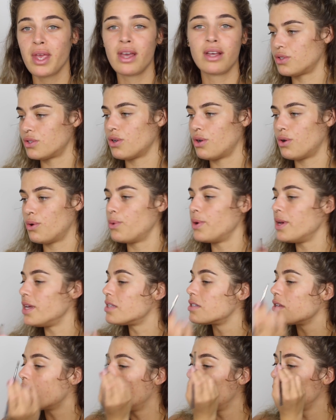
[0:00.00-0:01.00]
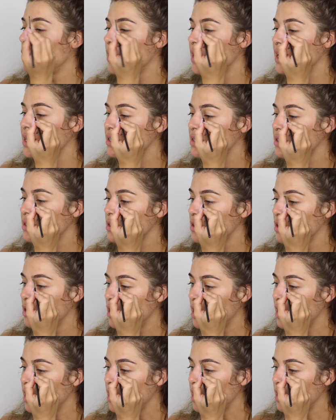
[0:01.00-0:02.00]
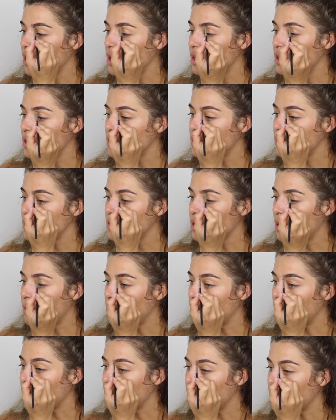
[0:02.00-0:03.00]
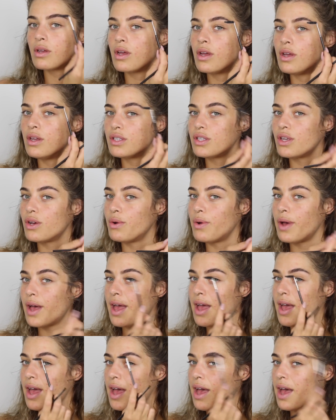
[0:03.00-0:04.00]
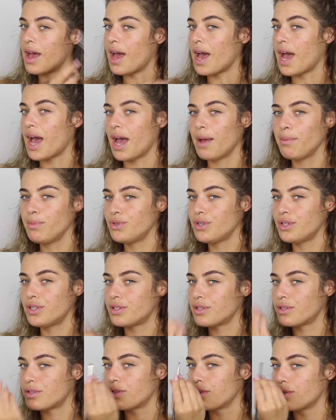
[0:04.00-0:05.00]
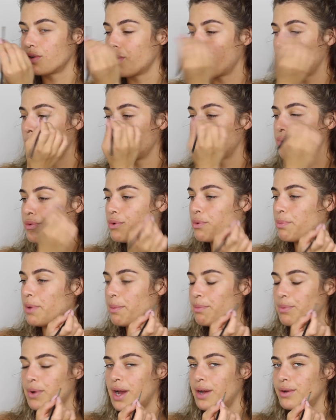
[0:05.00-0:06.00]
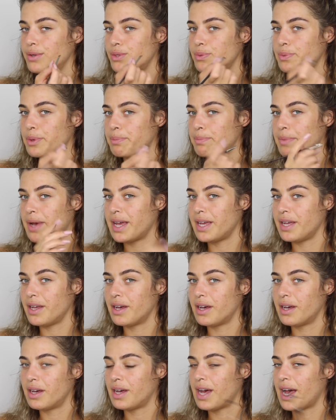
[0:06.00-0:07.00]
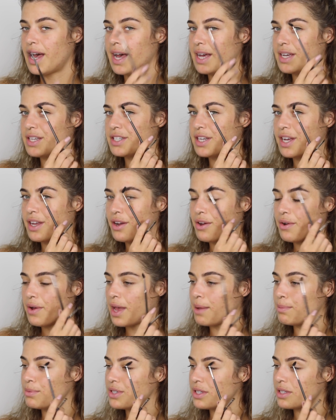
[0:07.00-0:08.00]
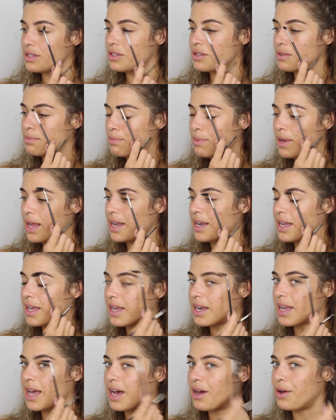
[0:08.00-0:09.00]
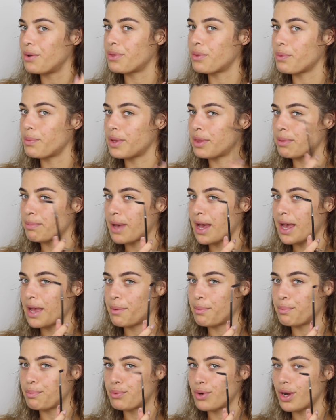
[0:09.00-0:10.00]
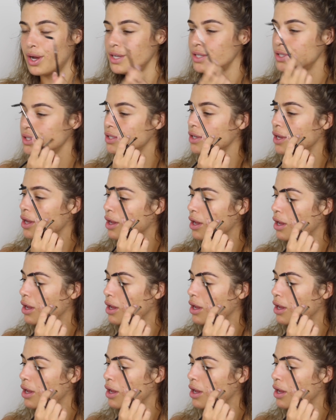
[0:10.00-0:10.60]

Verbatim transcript: So it's always somewhere. So I'm just going through my brows with my uh, eyeshadow and just blending it out with my brush.